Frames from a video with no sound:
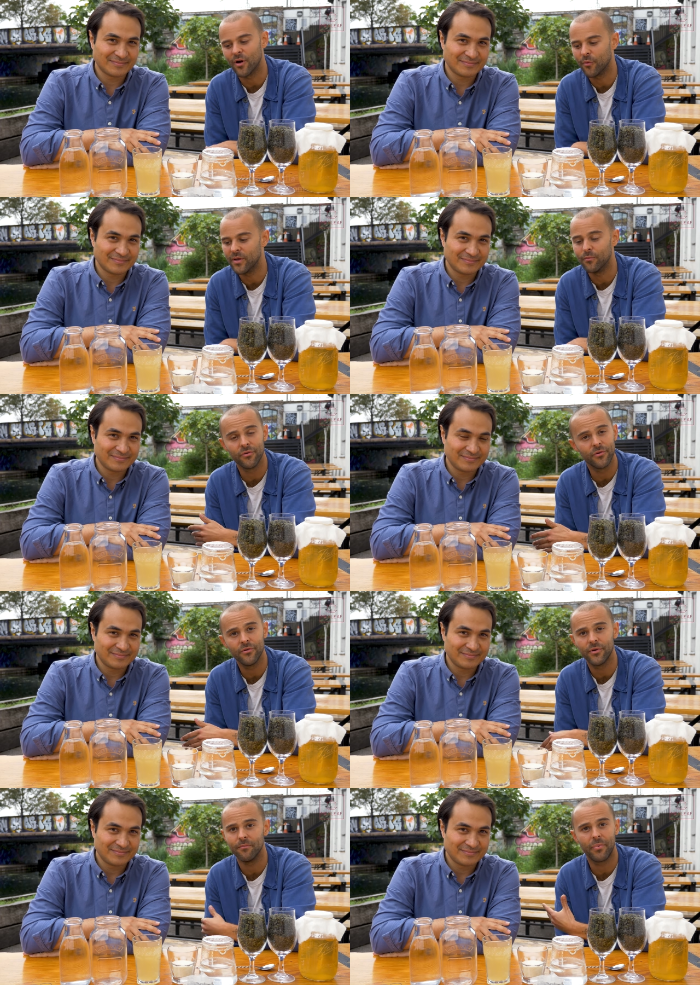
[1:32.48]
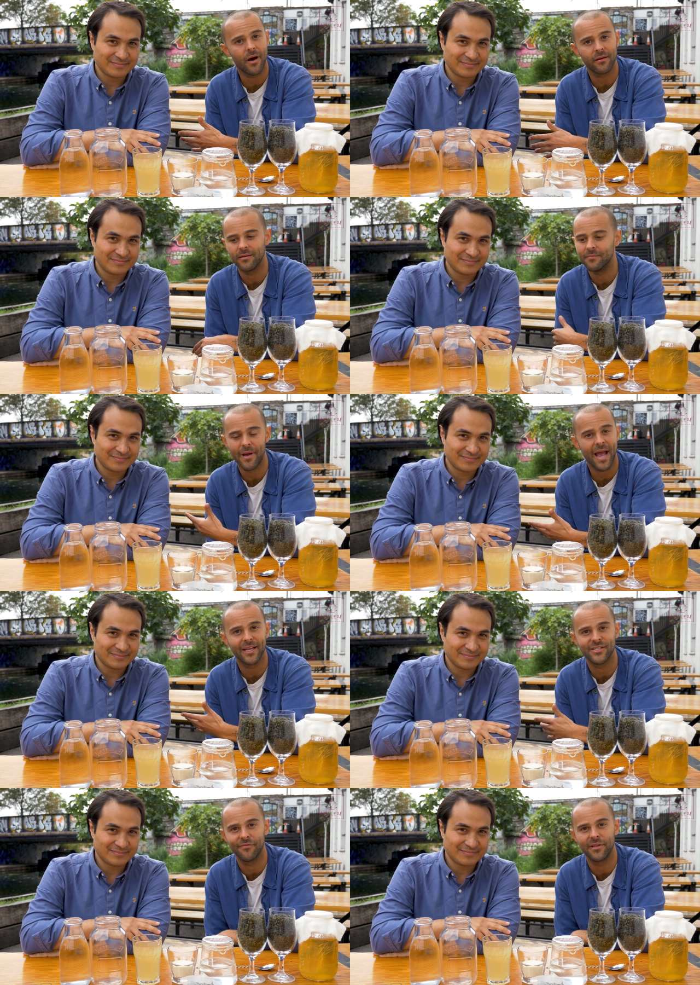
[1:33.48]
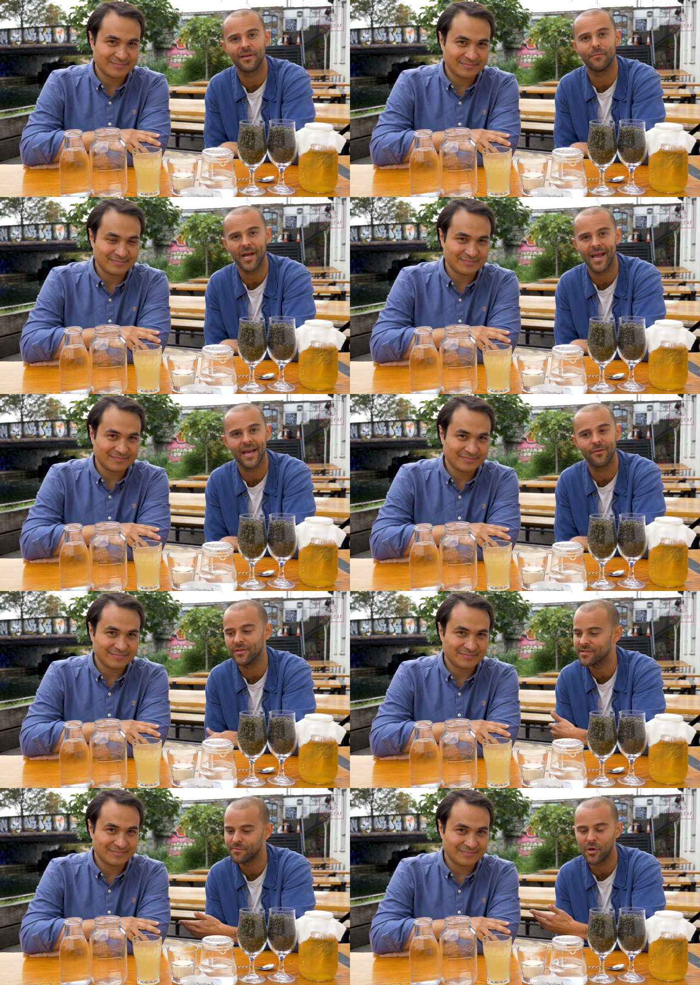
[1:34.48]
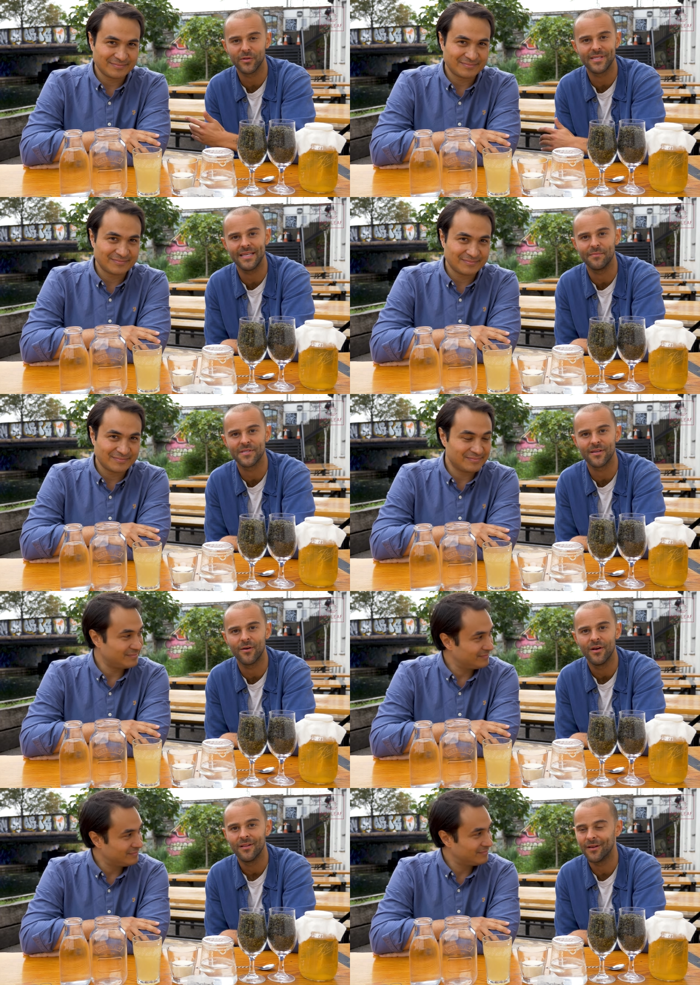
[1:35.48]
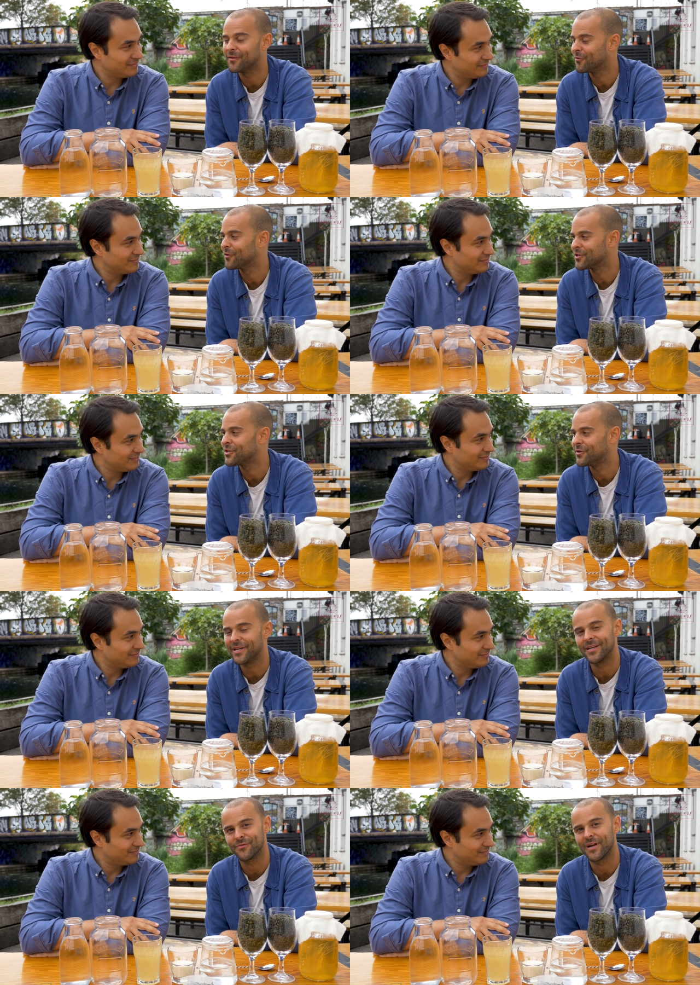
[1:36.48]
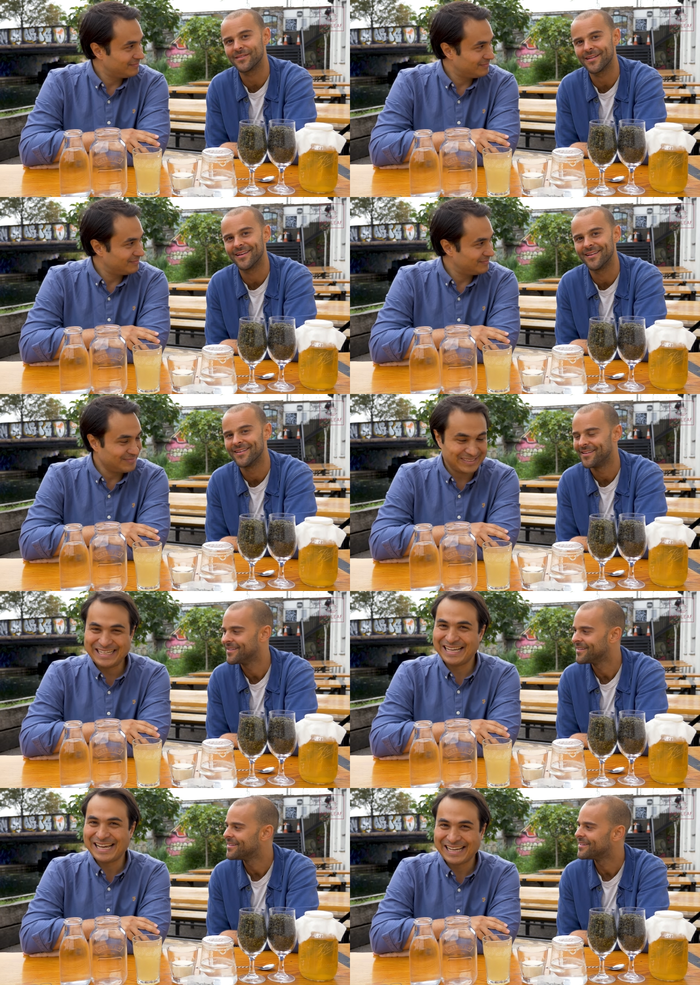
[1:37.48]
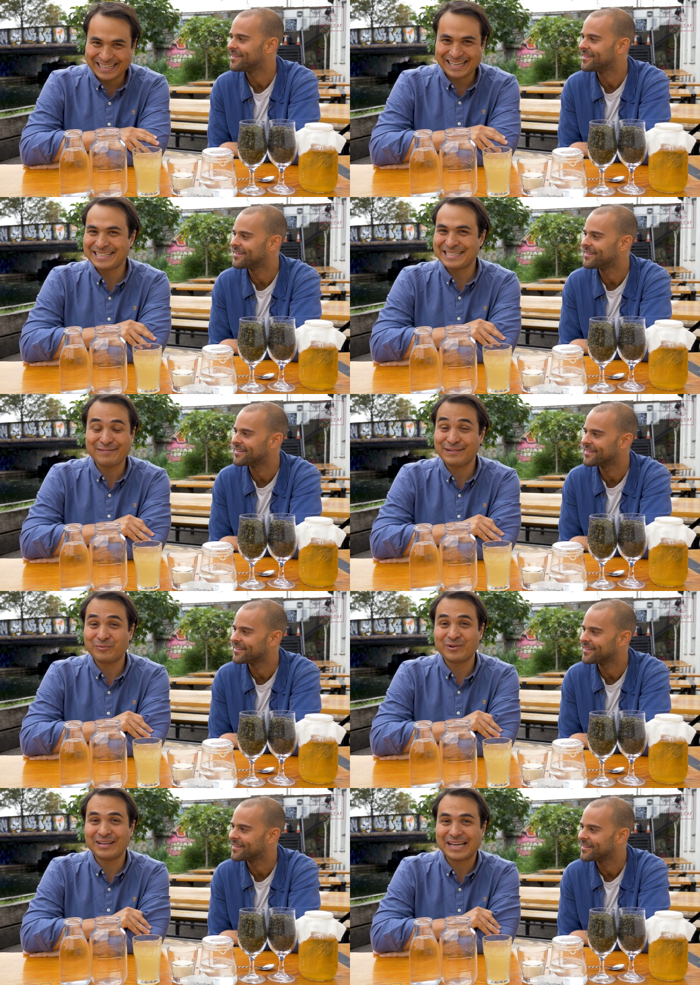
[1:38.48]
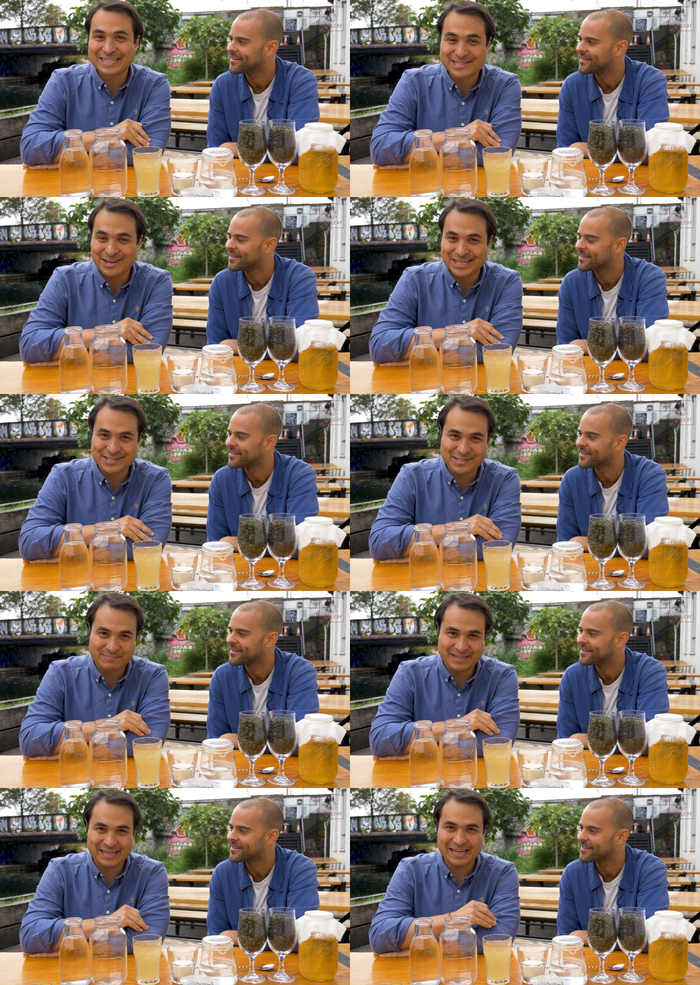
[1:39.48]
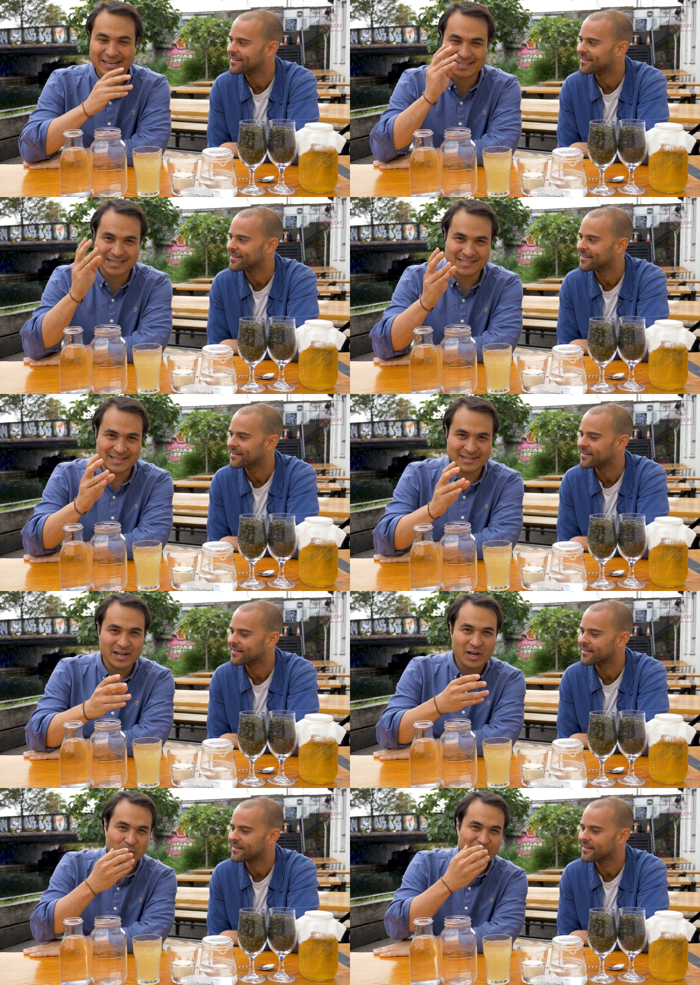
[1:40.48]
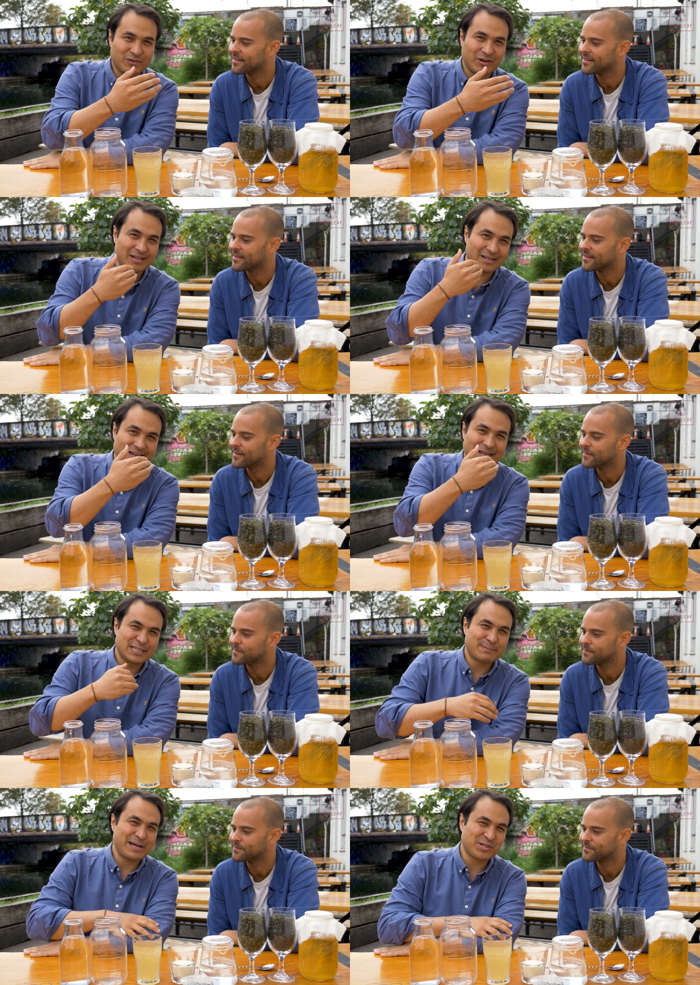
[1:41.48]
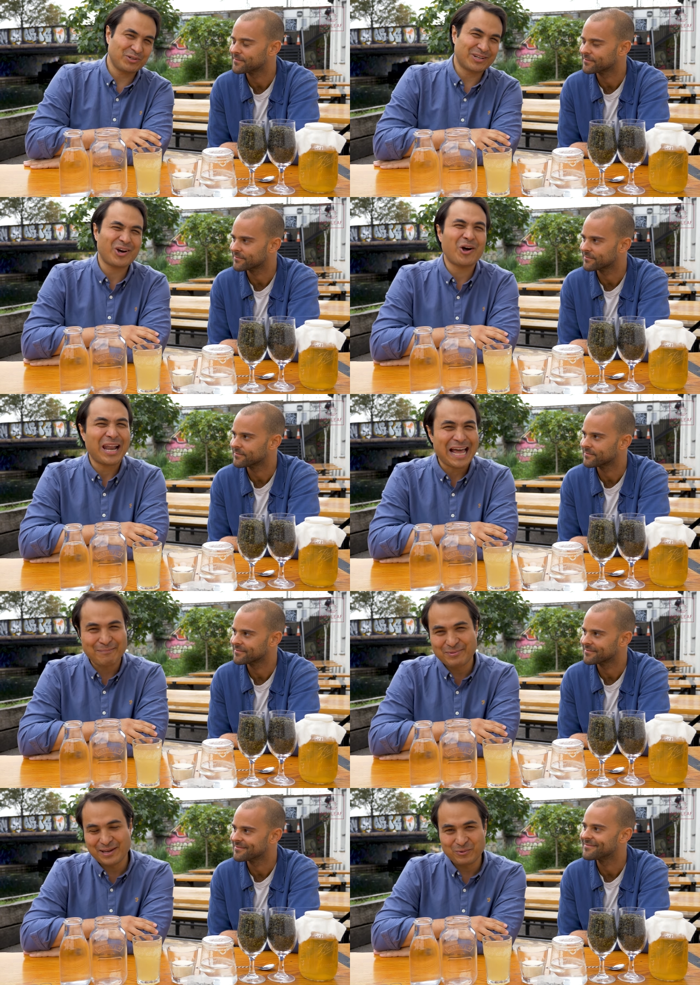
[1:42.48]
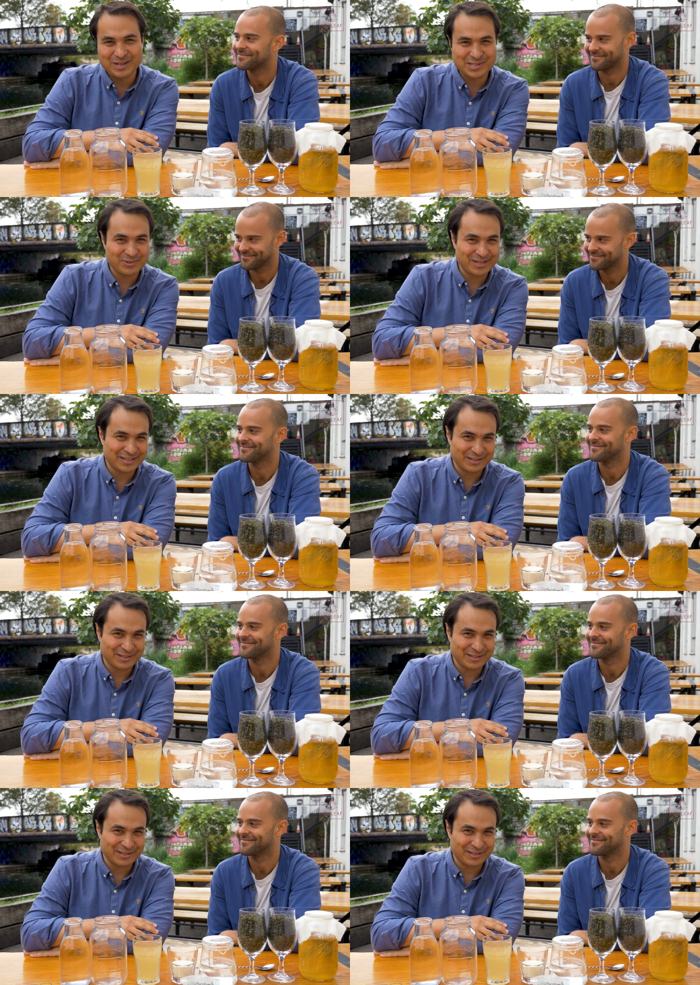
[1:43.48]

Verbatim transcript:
Speaker 1: where we brew and bottle and package everything by hand with a small team. So looking forward to showing you guys around today.
Speaker 2: Yeah, yeah, yeah, definitely. We're excited to be here. And as I said, we've got a special collab that we're doing